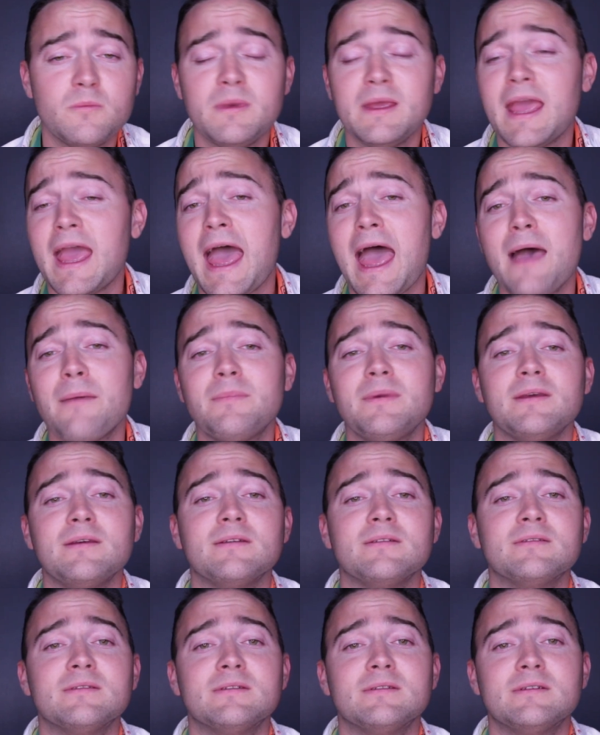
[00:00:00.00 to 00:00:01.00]
Be
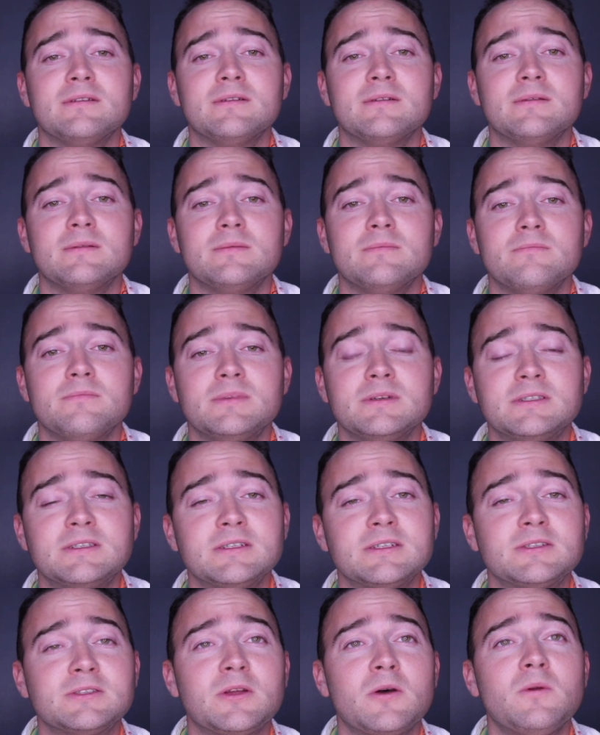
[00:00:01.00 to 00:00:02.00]
happy, but
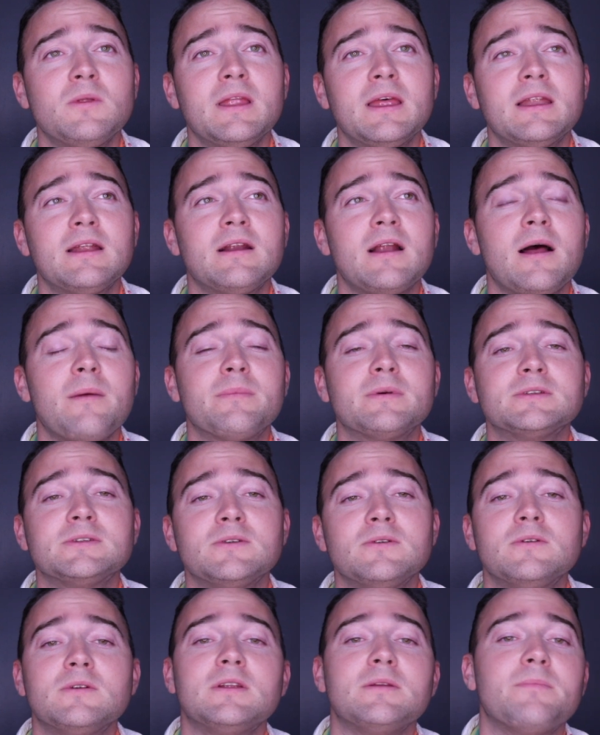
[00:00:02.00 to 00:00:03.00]
just don't let an
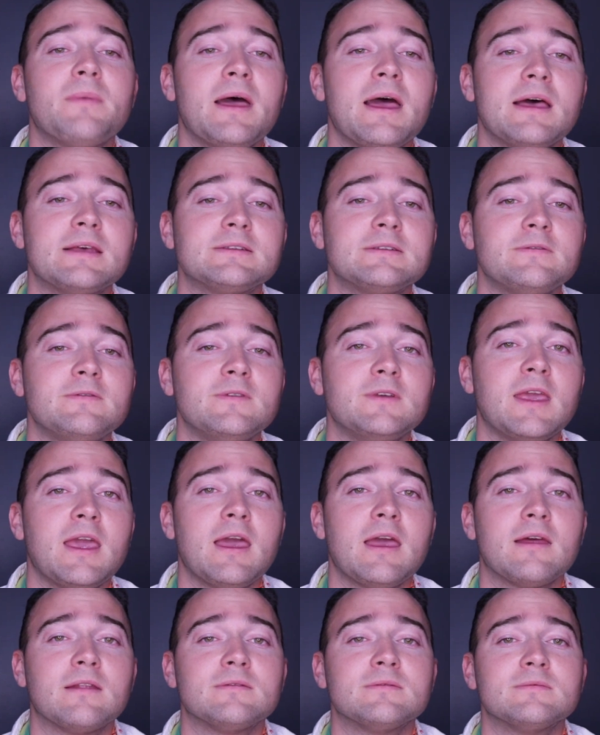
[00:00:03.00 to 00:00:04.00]
opportunity pass if you
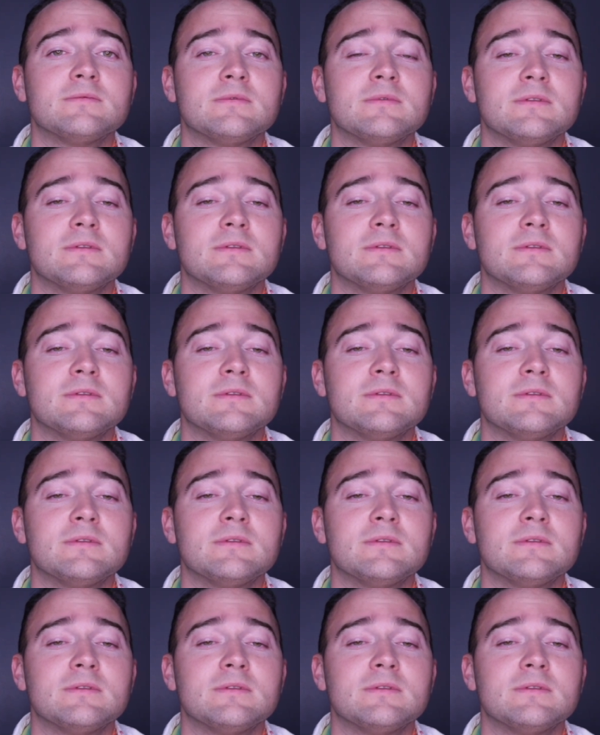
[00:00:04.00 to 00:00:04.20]
can.